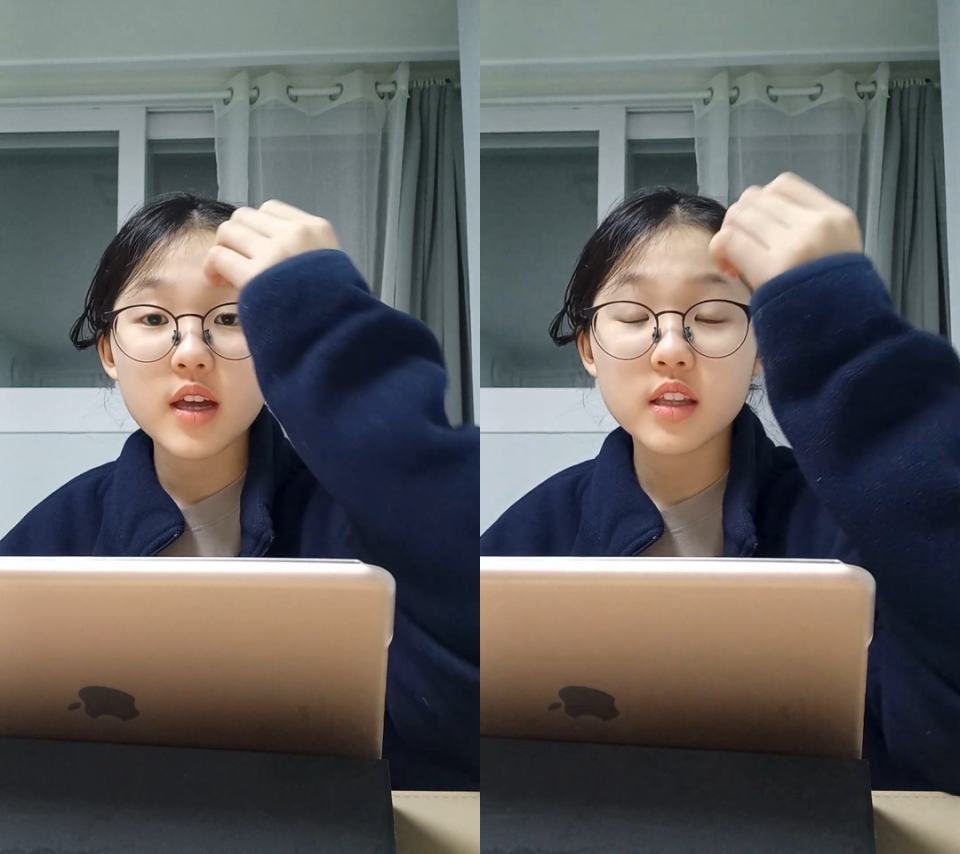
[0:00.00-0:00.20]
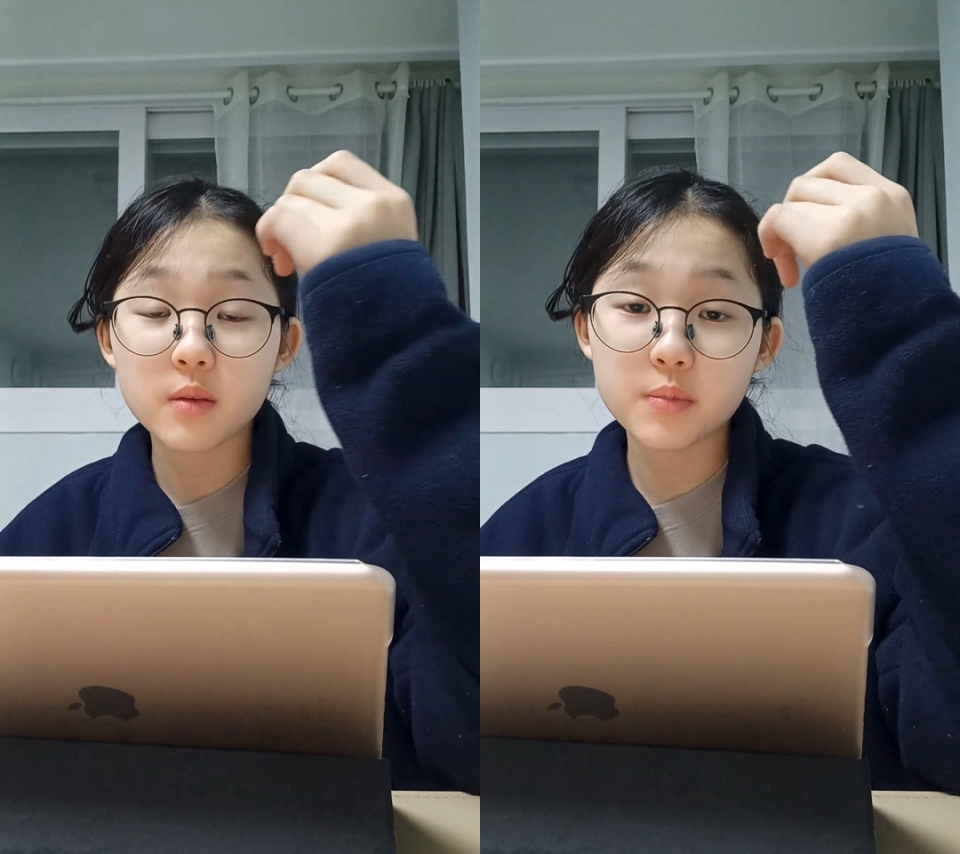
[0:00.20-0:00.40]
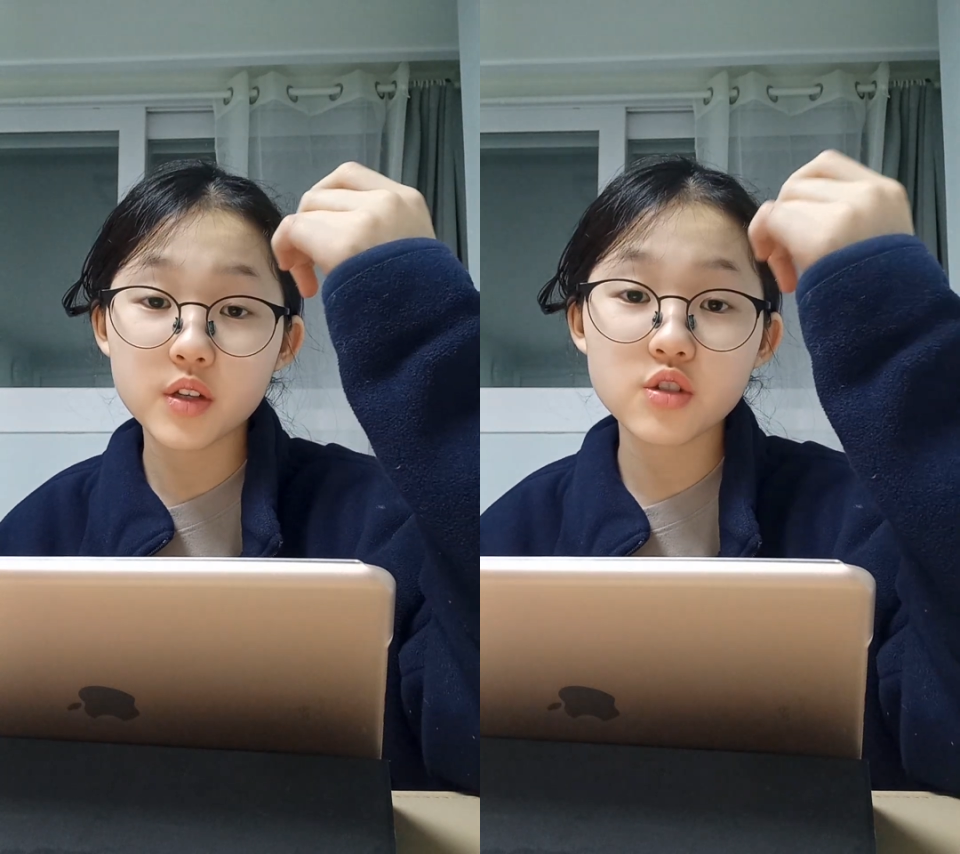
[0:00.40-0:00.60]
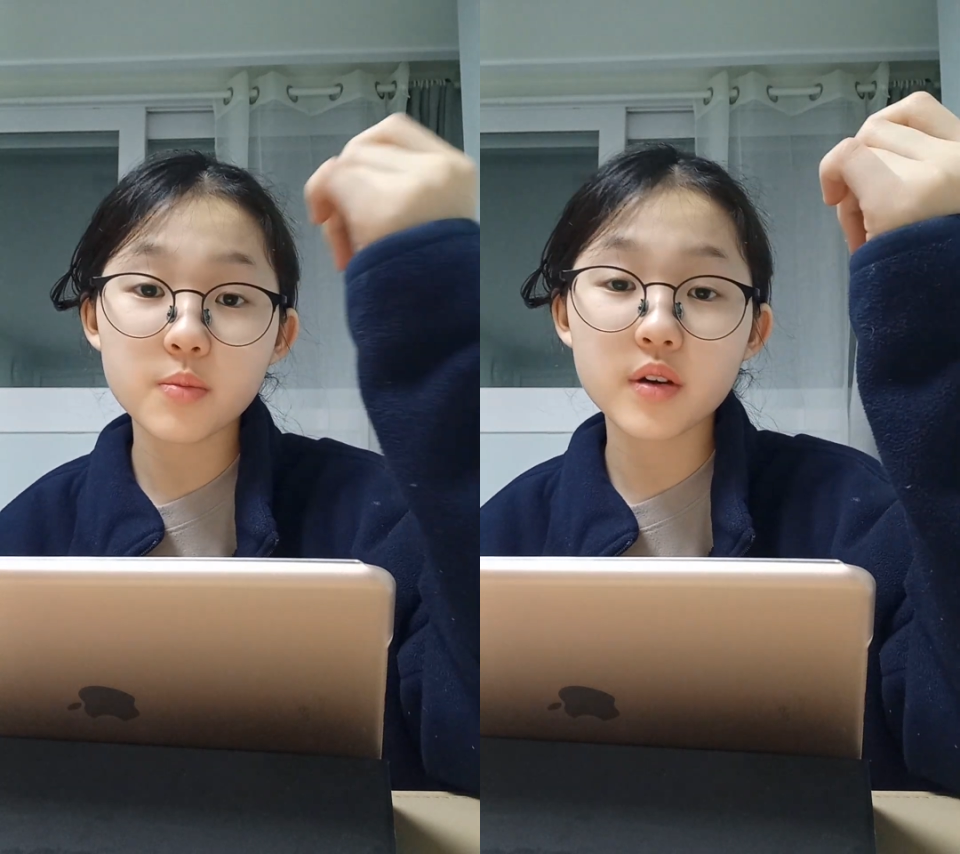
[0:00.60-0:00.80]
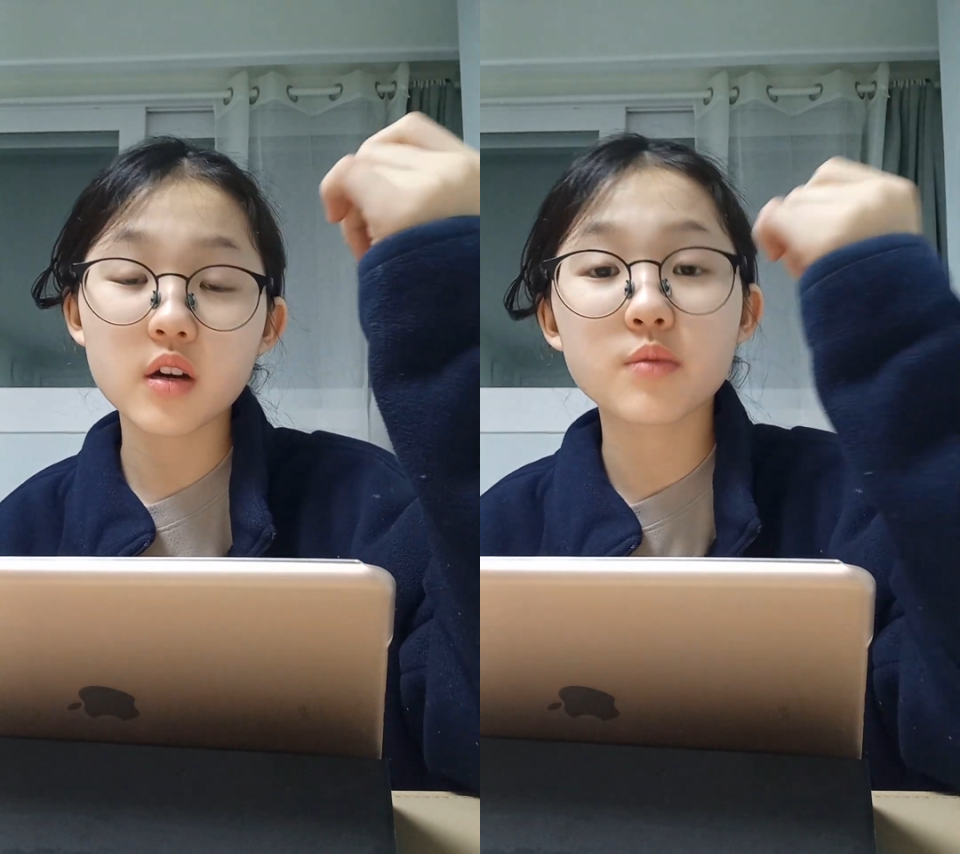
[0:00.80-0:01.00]
the picture
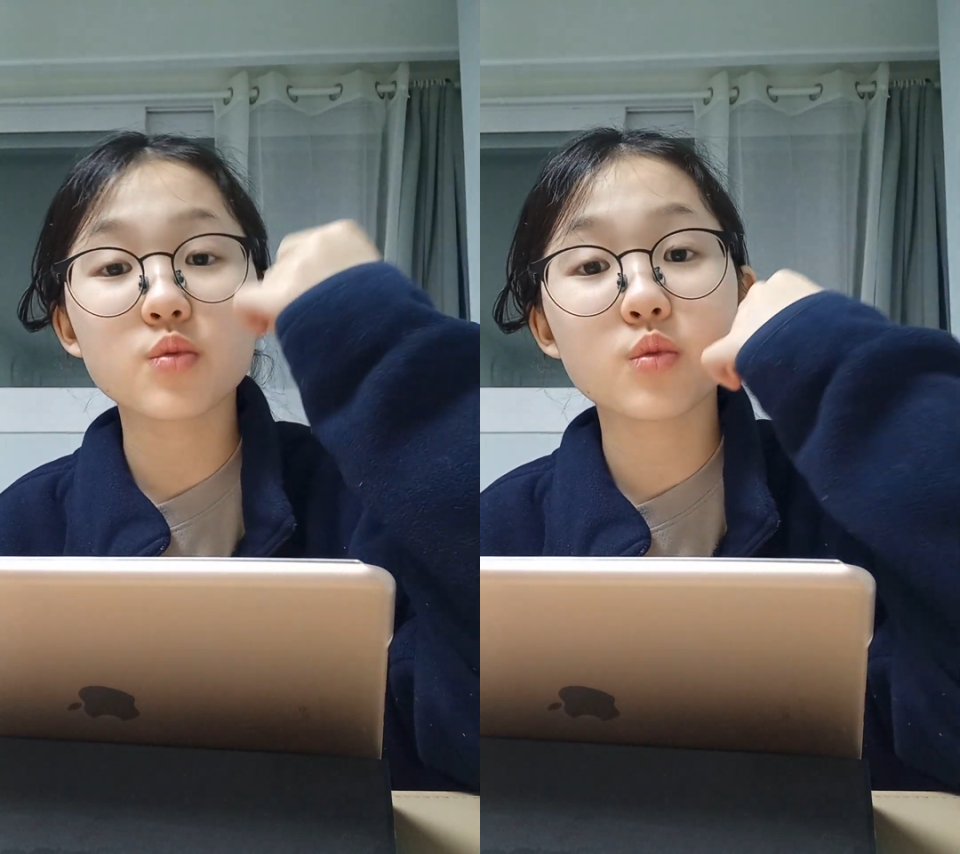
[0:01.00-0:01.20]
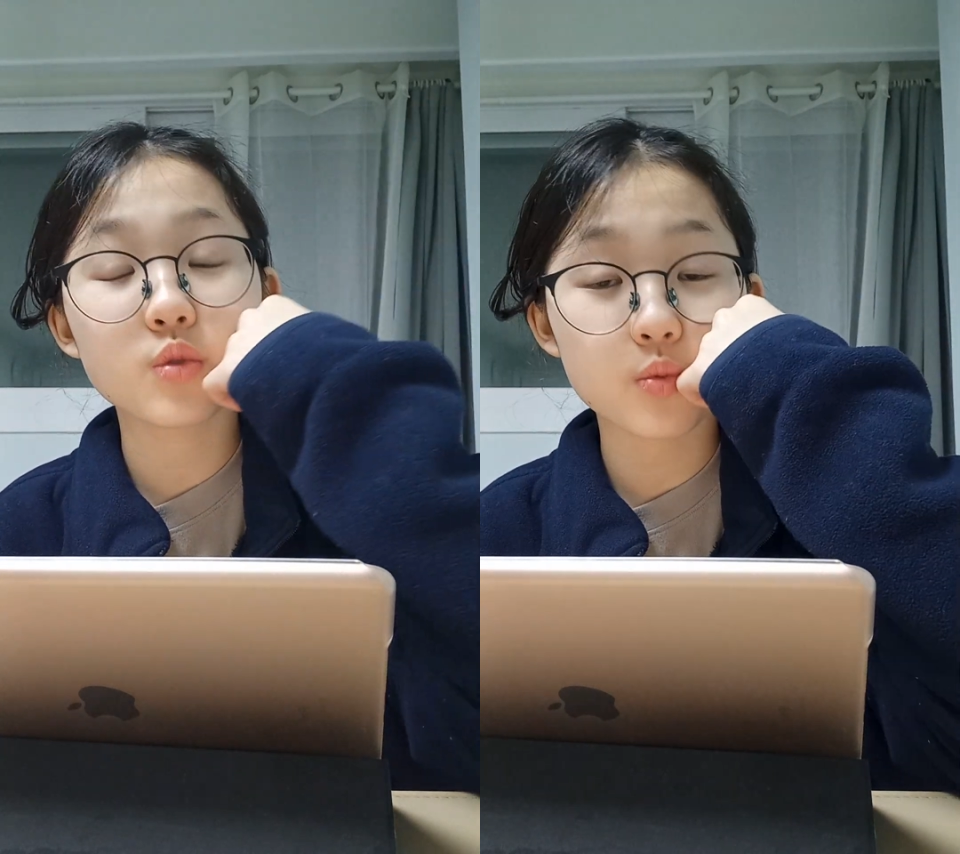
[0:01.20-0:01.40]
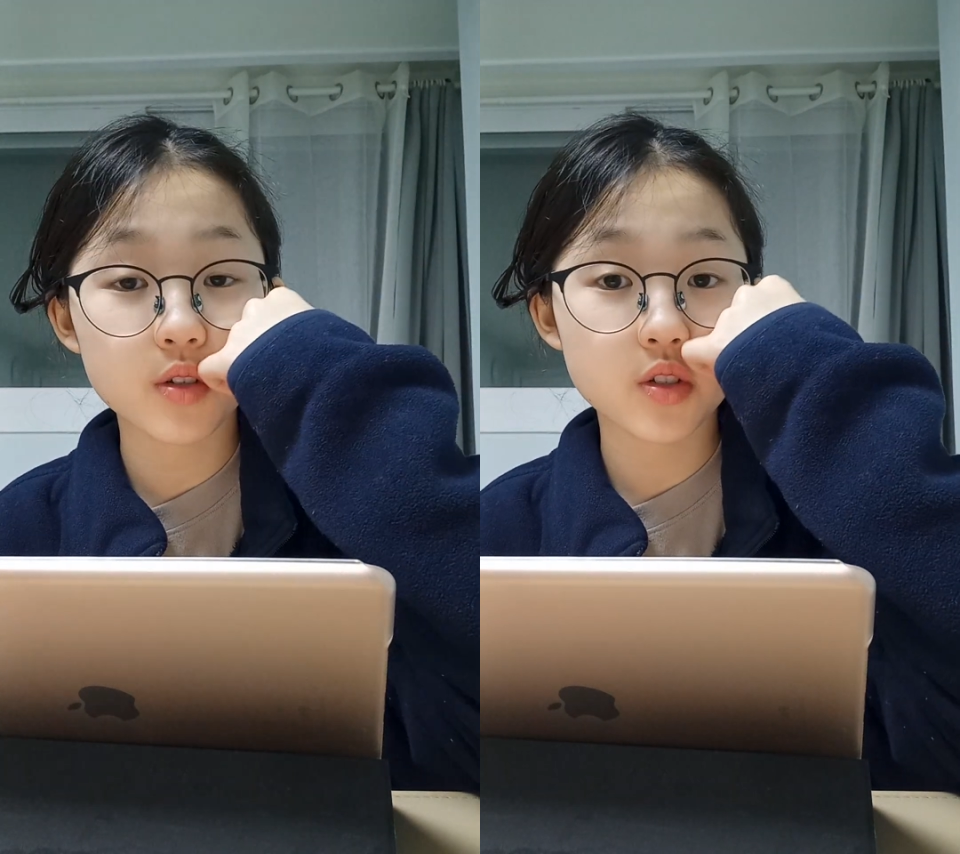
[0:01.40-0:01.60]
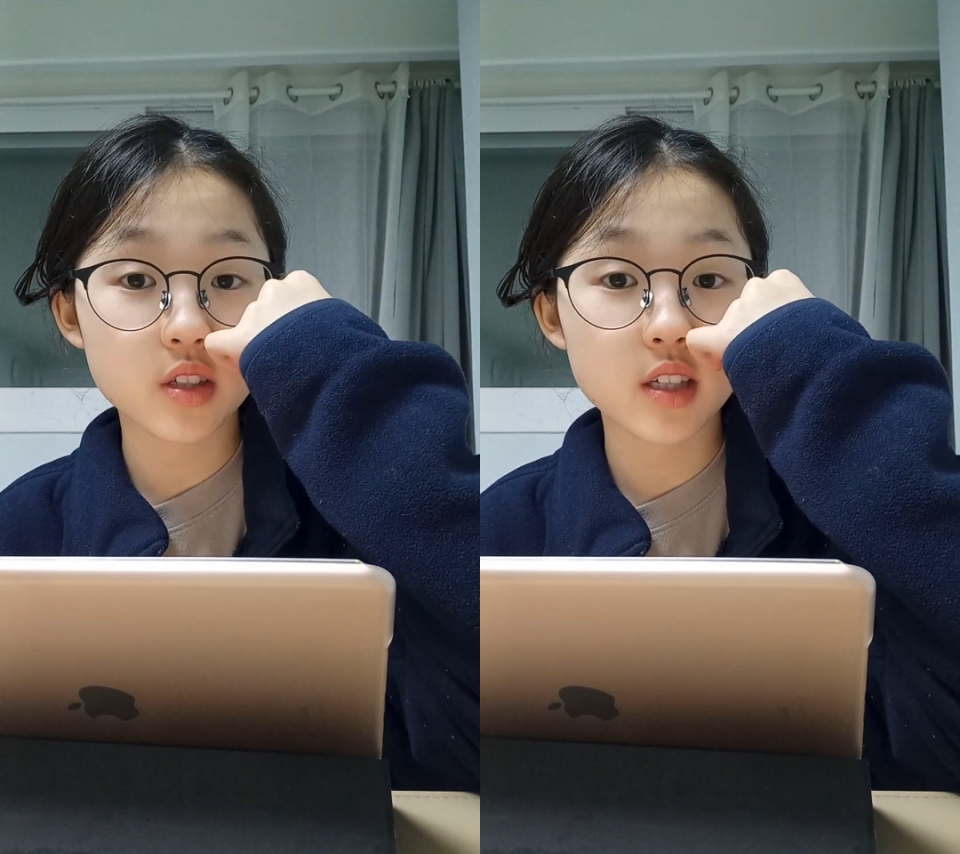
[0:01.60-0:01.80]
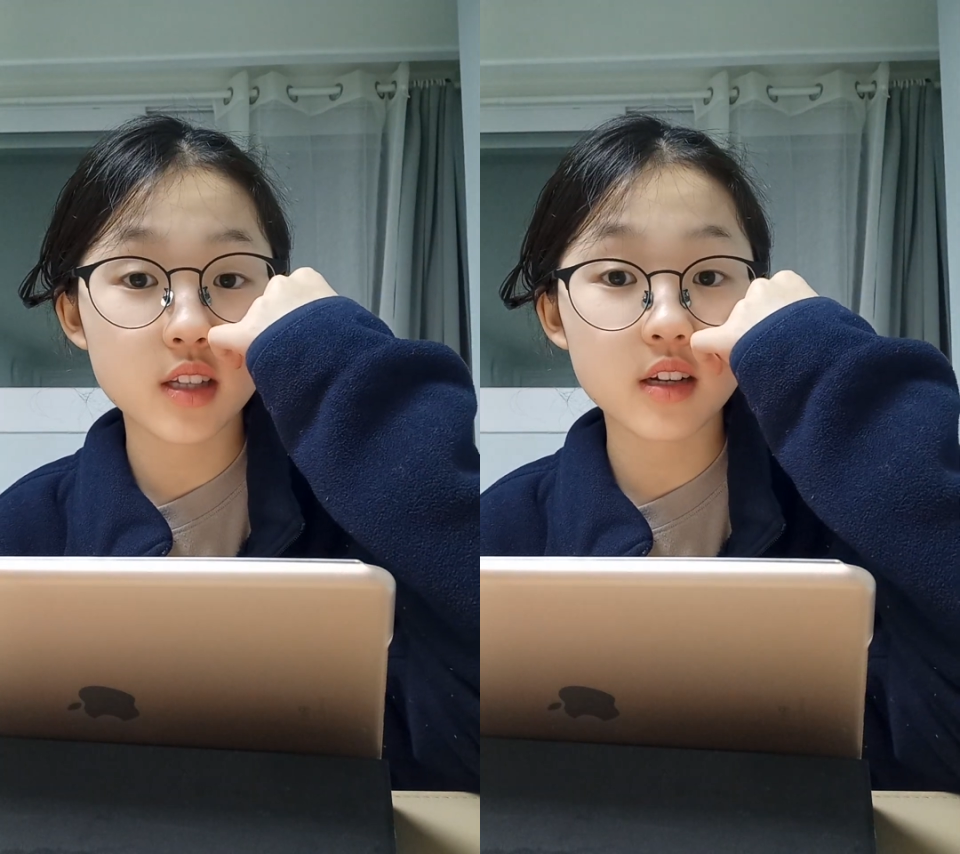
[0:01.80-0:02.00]
book of George
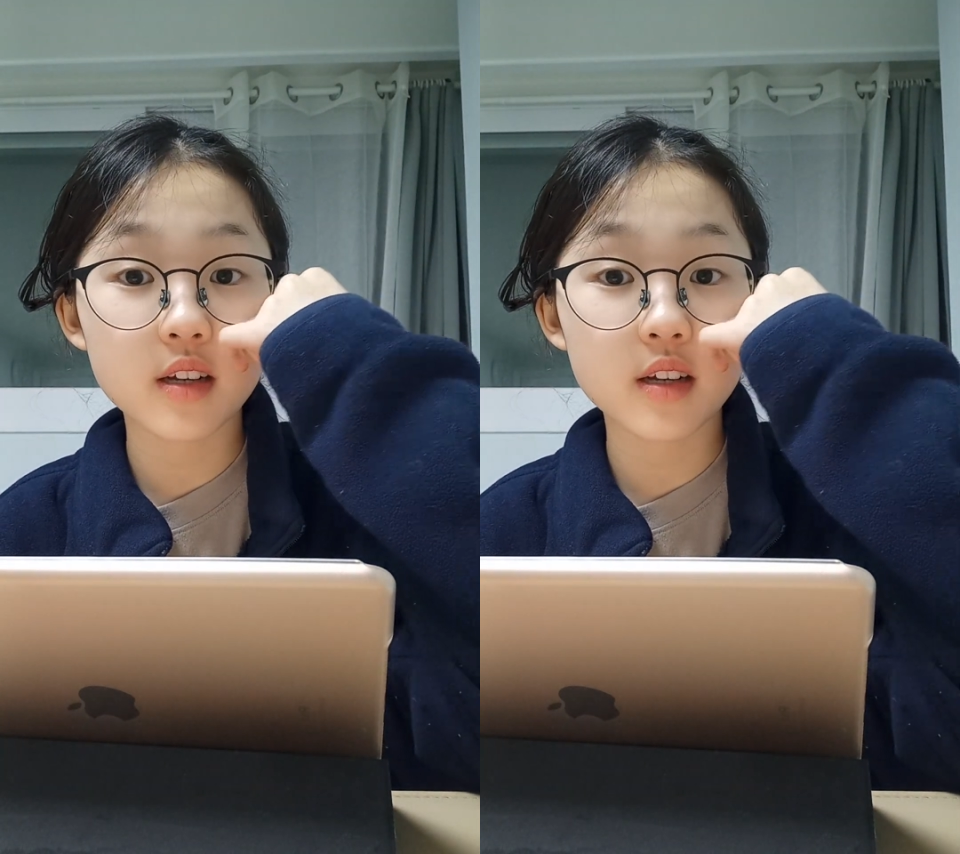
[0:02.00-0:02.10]
Washington.